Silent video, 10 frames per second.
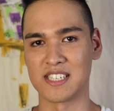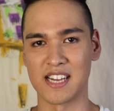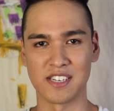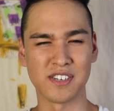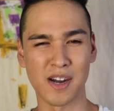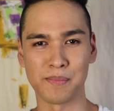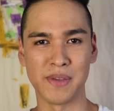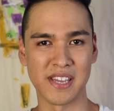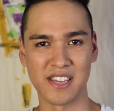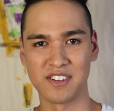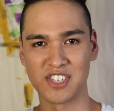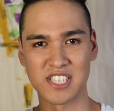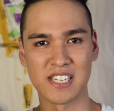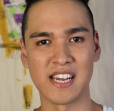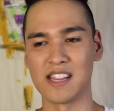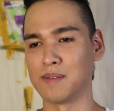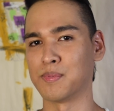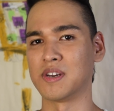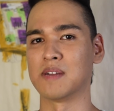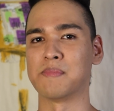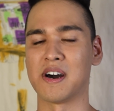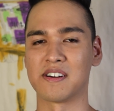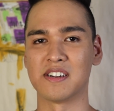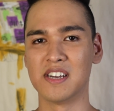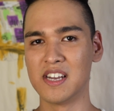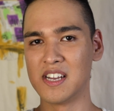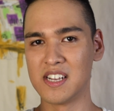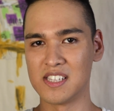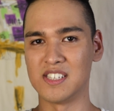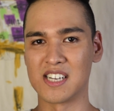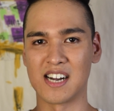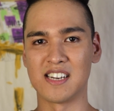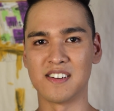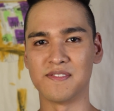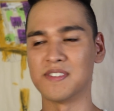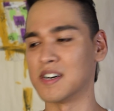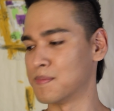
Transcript: set. You're not baking, you're just lightly putting a powder to kind of,